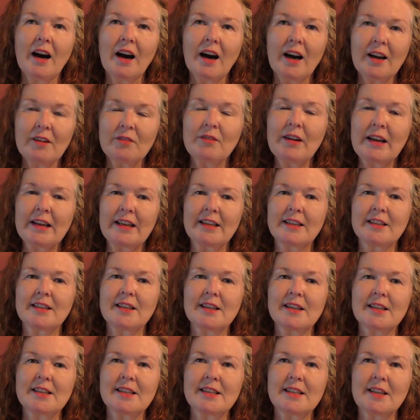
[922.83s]
I
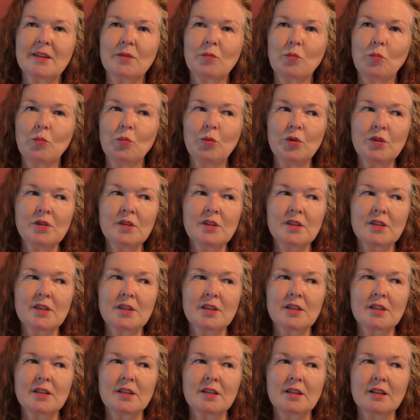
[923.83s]
recognized that
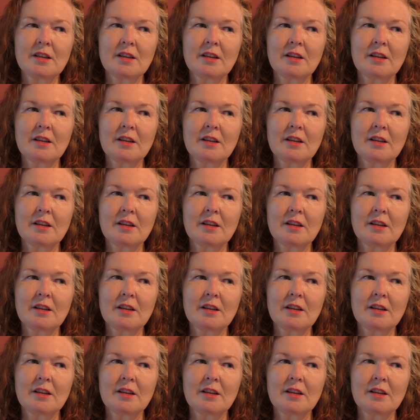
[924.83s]
once